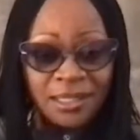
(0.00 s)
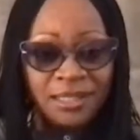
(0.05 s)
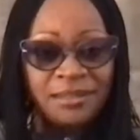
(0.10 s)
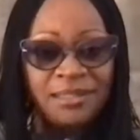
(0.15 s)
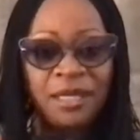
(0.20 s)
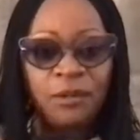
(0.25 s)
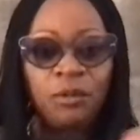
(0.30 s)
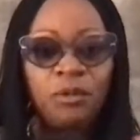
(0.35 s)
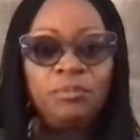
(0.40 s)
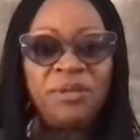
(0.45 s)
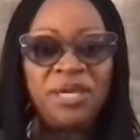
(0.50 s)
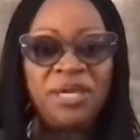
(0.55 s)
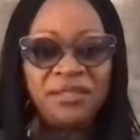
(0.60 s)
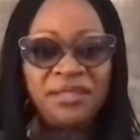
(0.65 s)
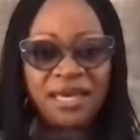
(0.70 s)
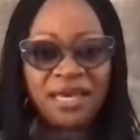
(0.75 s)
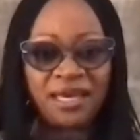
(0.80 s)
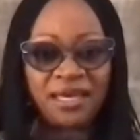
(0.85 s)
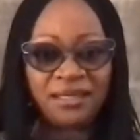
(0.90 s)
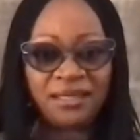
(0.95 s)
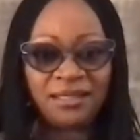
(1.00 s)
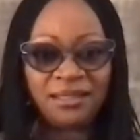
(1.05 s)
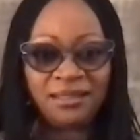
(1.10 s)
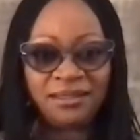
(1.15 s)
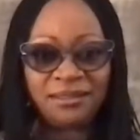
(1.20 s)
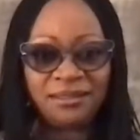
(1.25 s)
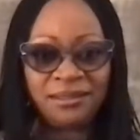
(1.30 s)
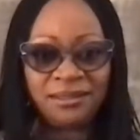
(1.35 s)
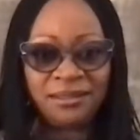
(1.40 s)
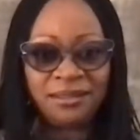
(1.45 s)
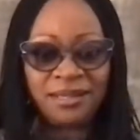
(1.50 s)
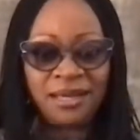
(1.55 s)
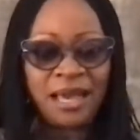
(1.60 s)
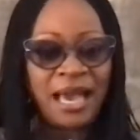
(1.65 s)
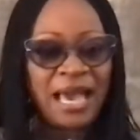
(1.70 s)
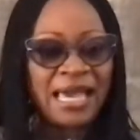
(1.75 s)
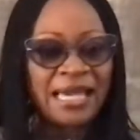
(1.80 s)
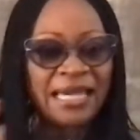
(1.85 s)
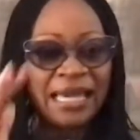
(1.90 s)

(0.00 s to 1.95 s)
they will be there. I